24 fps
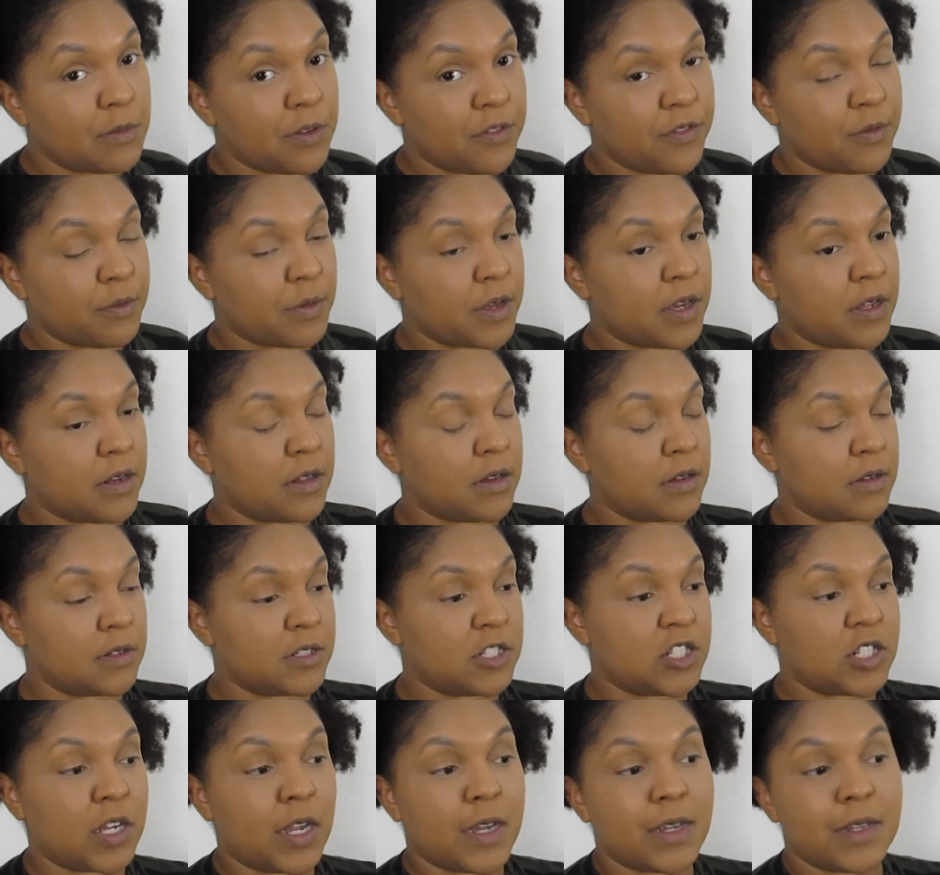me from getting
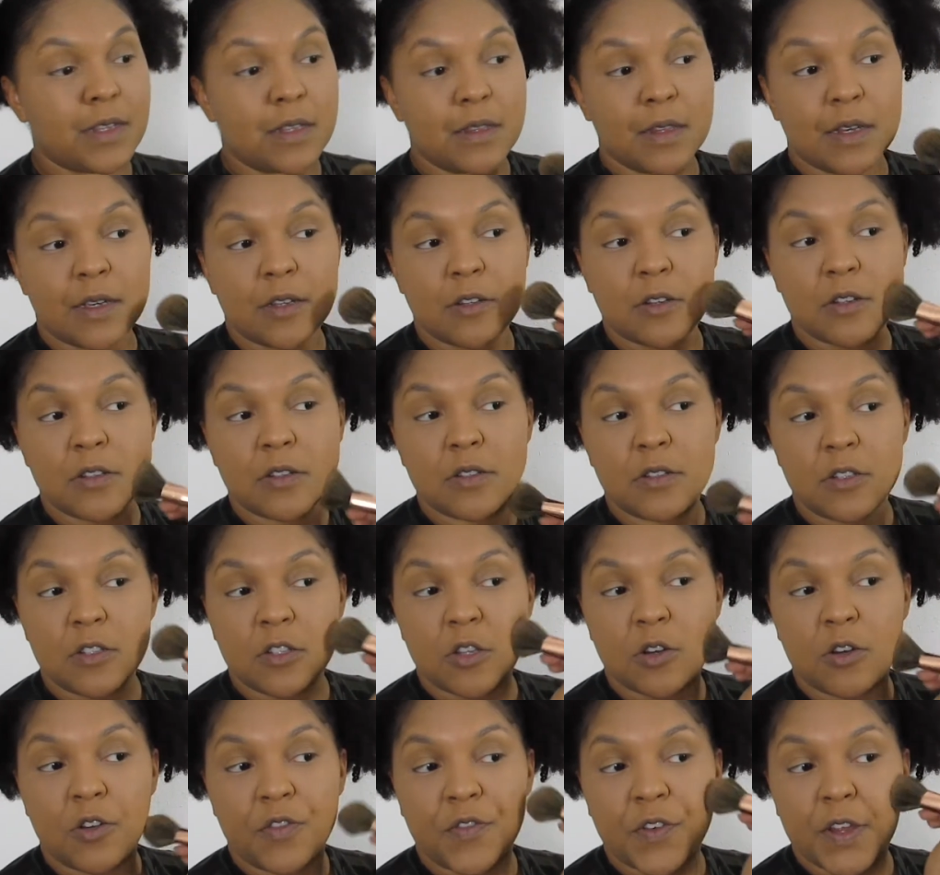shiny later. You
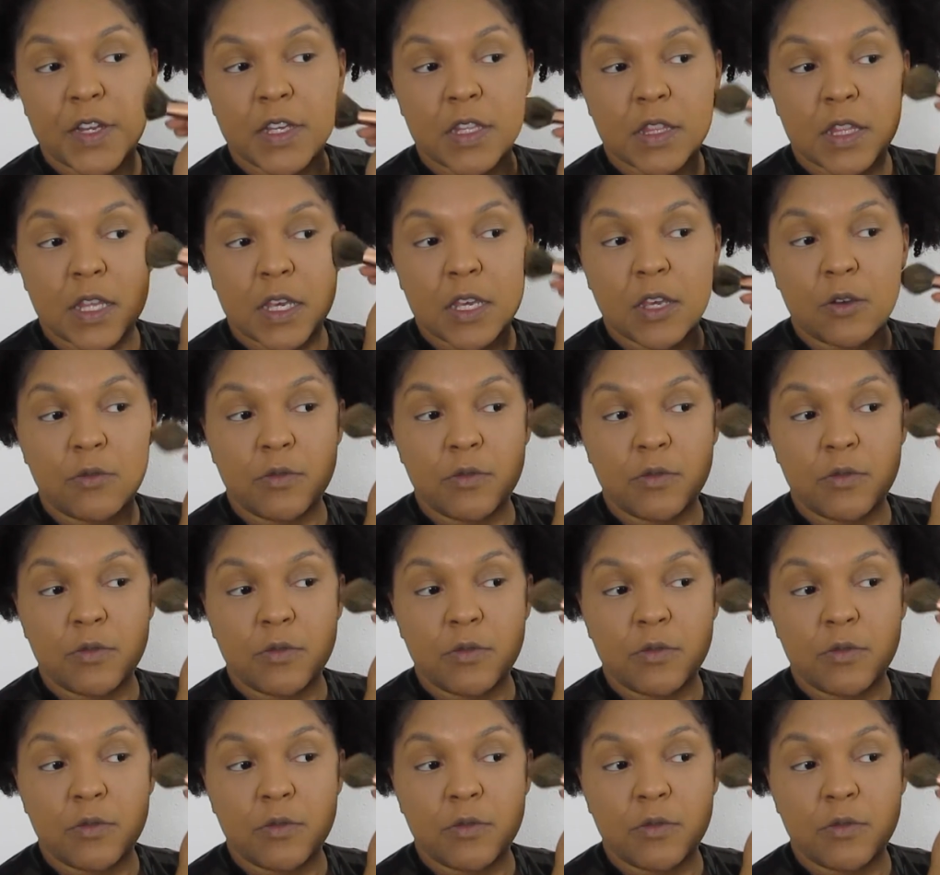know, if anything,